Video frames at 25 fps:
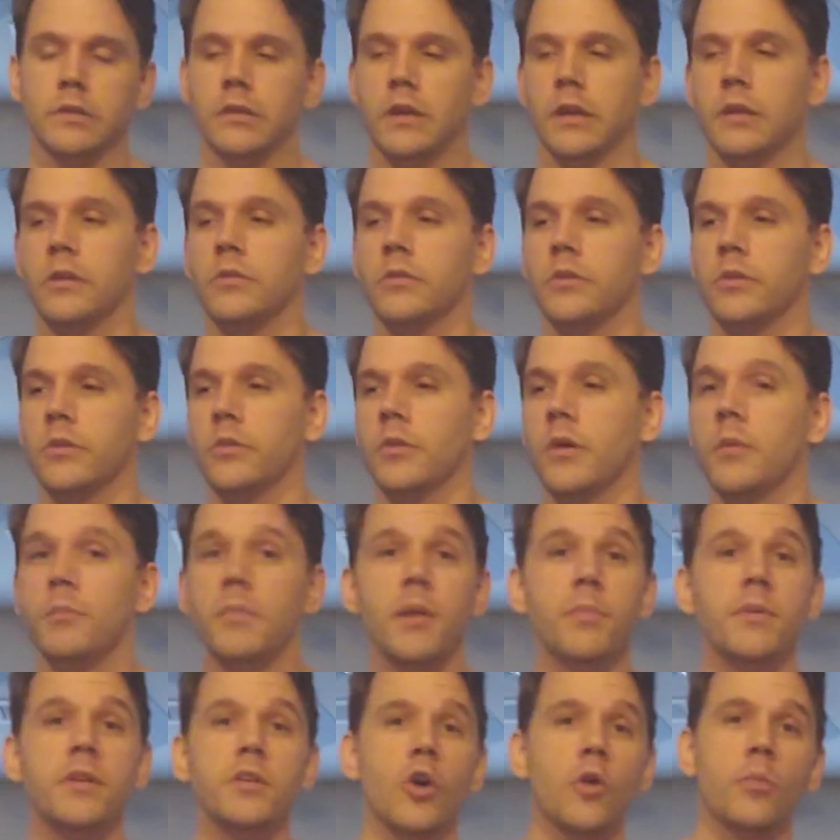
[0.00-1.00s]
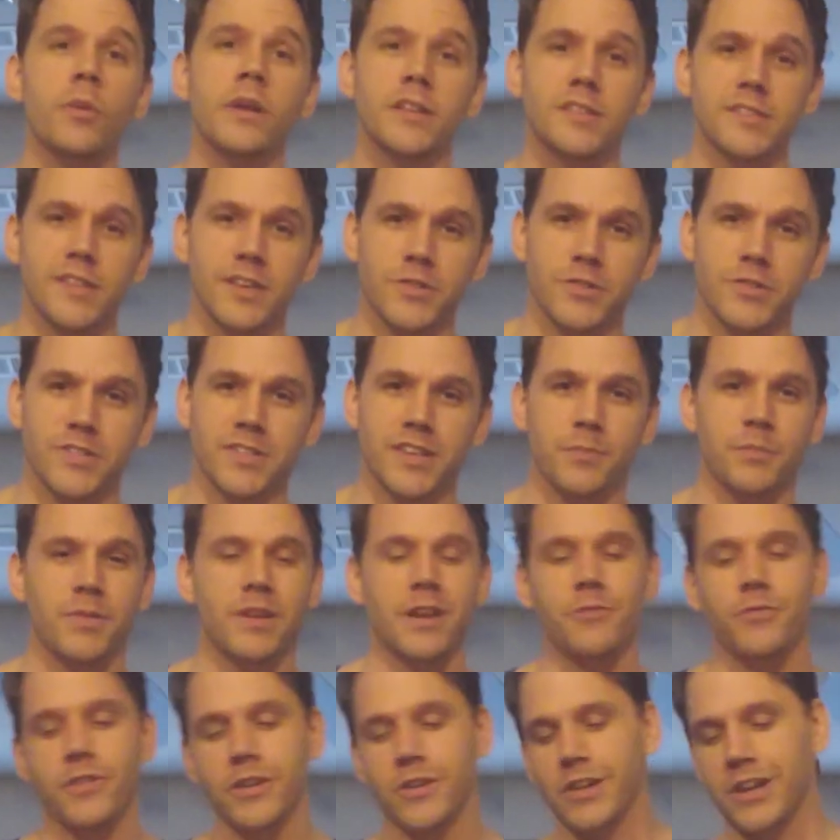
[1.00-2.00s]
I don't know. Maybe nobody's interested, but
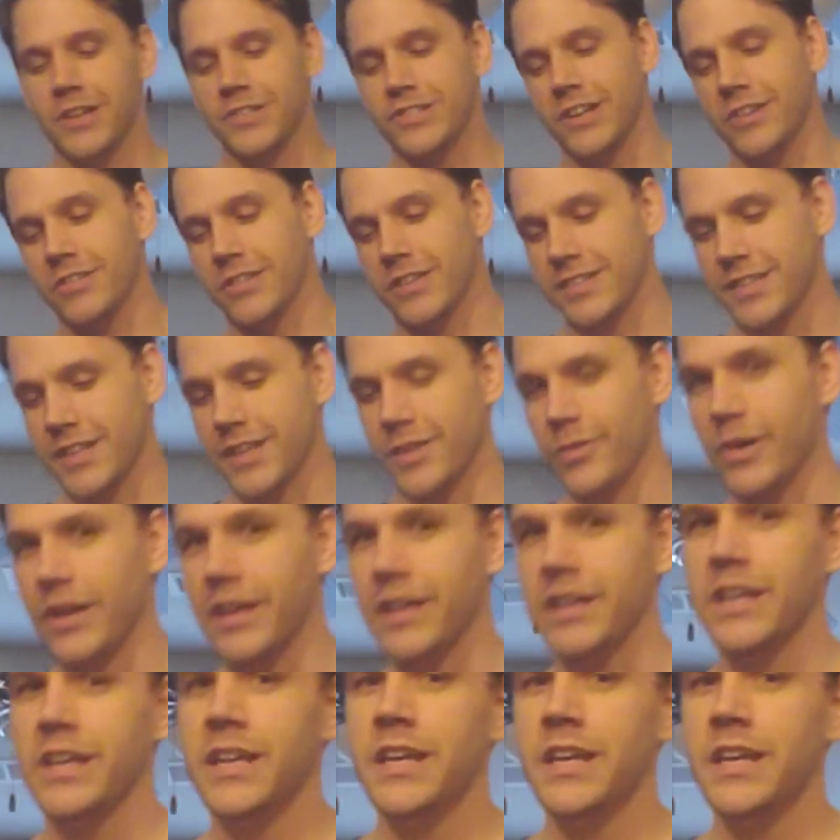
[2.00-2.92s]
I figured I'd share this anyway.